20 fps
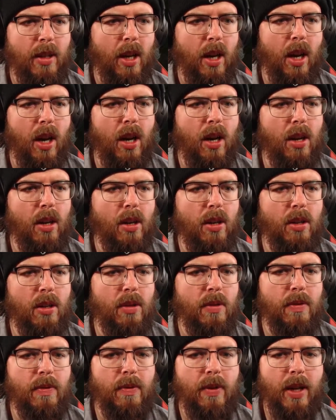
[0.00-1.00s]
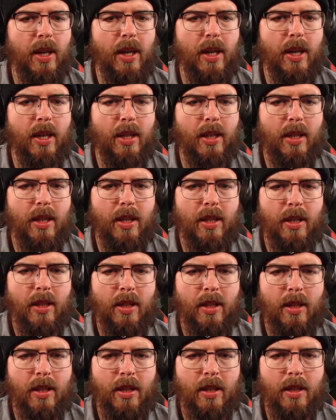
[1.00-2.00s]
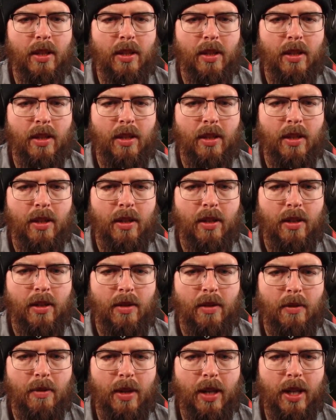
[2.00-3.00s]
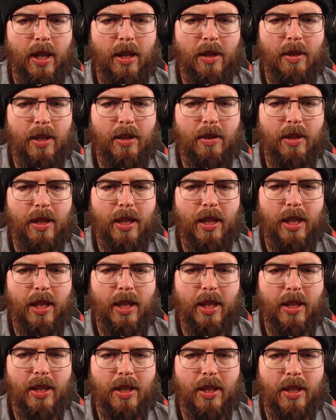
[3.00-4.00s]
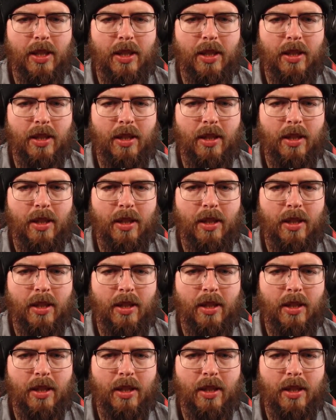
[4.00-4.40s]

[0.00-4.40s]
Oh, fuck. Why are we doing this?